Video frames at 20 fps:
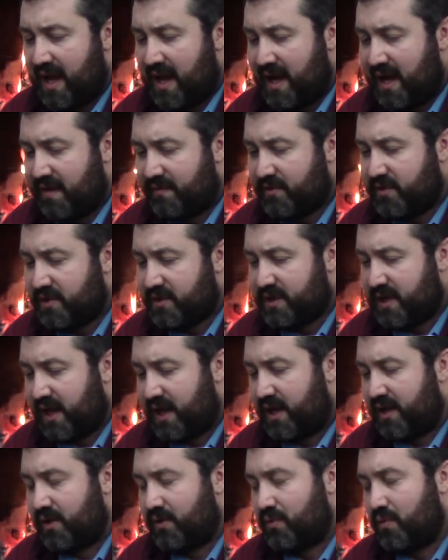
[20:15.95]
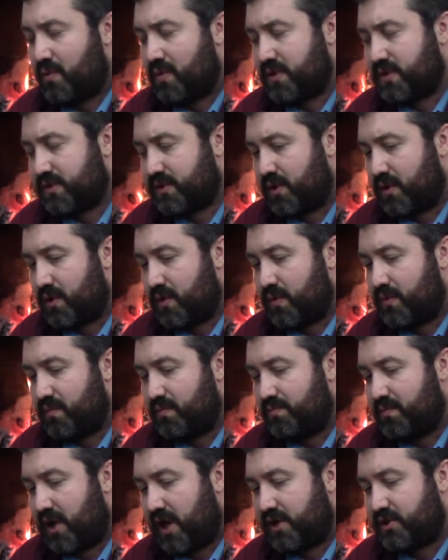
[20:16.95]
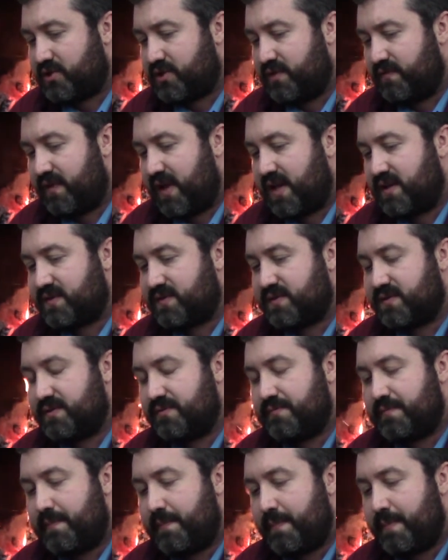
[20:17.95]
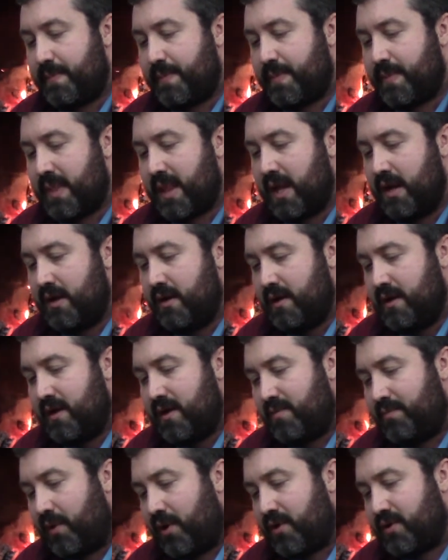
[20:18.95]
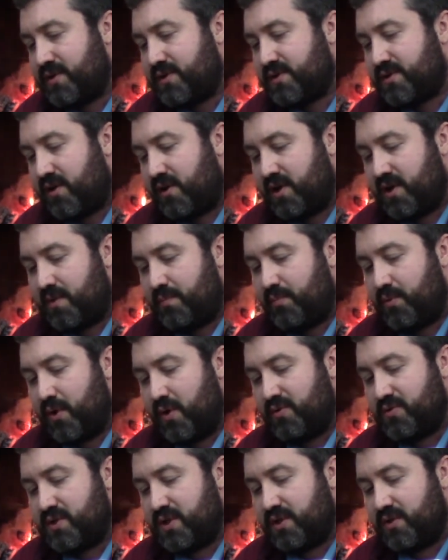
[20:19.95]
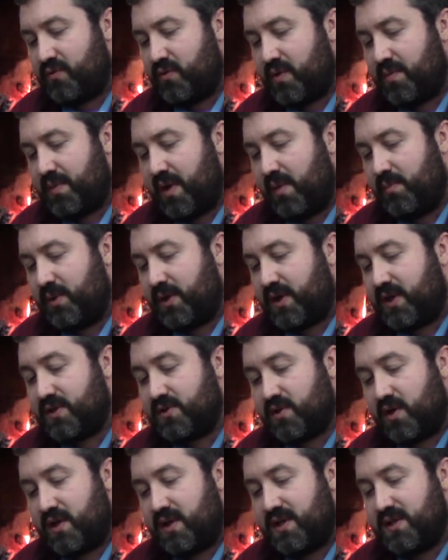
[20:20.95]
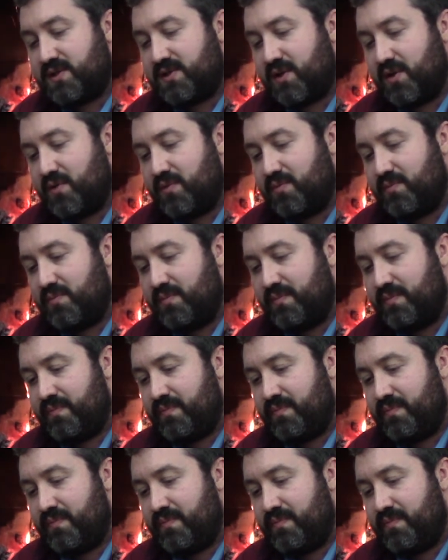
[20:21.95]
After 10 or so botched events, Martin started approaching the Republicans on his own.